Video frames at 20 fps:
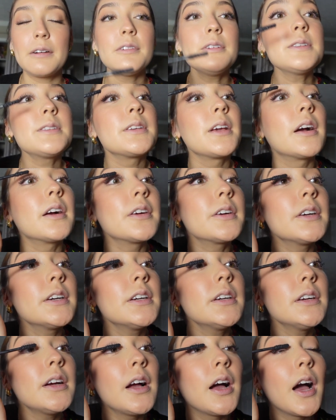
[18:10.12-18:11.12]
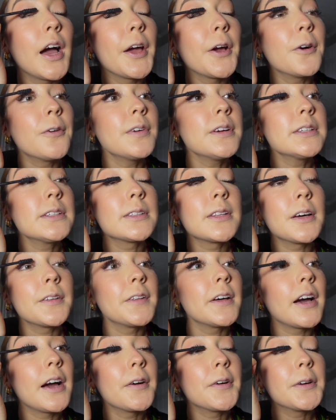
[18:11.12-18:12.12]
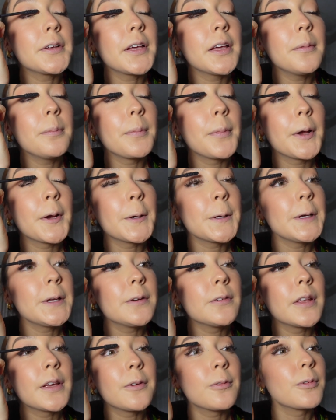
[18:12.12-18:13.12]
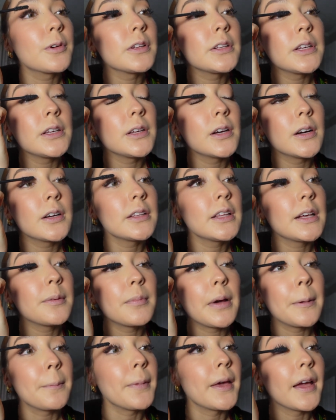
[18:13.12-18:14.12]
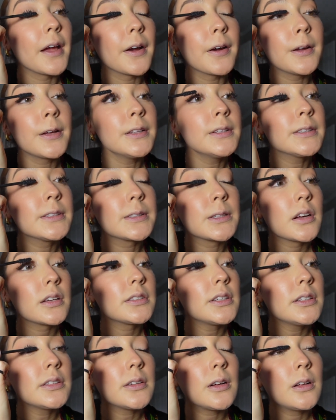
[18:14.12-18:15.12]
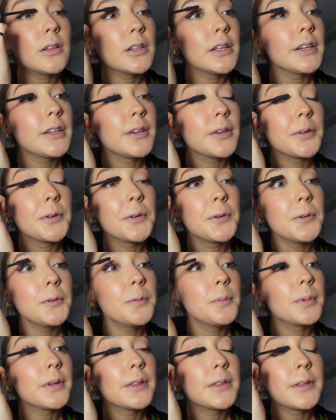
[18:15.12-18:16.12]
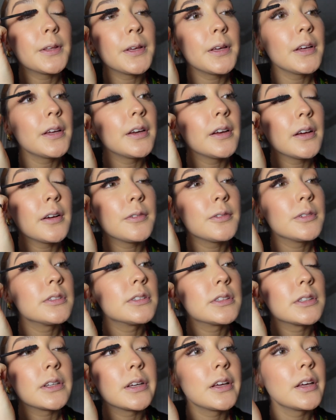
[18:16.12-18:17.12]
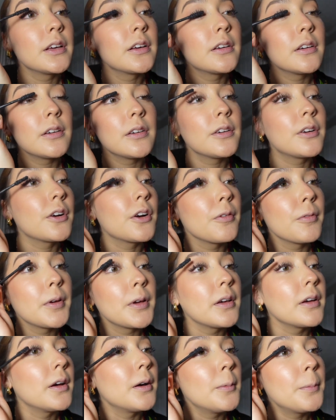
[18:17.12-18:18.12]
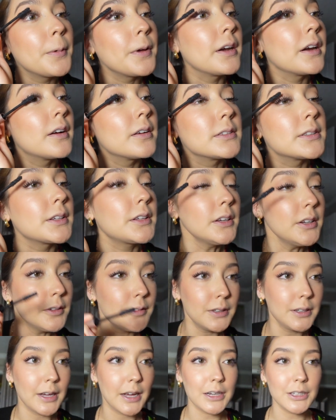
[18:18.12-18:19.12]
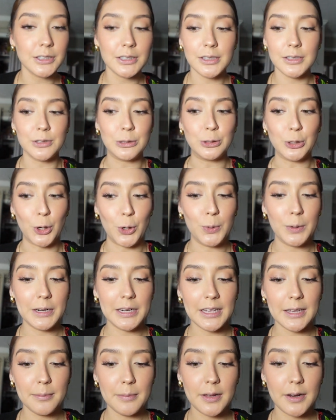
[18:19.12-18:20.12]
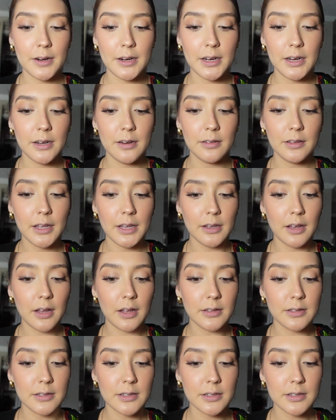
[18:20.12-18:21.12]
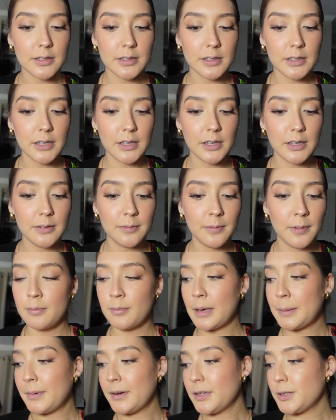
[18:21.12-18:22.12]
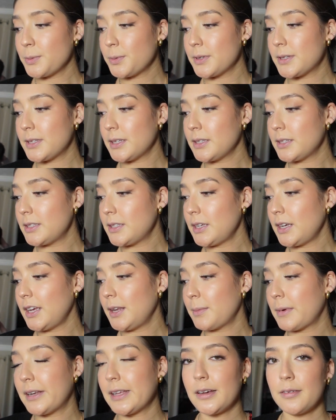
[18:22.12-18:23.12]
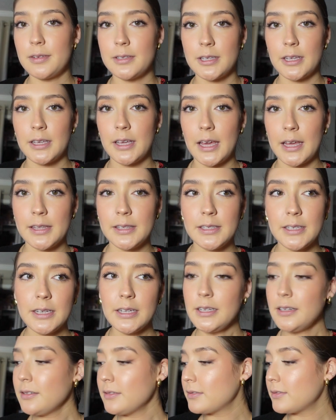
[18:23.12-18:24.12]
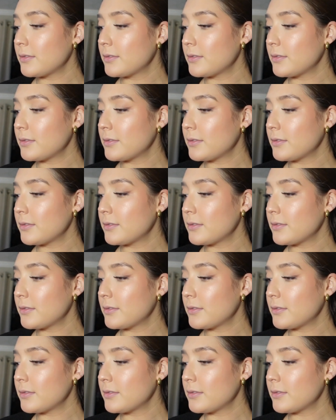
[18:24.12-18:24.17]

I was younger, I always thought that I would get married like really young like my parents cuz that's all I knew, but then I was like growing up and I was like, "You know what? I actually don't want to get married like at 16." My parents were 16, my dad was like 18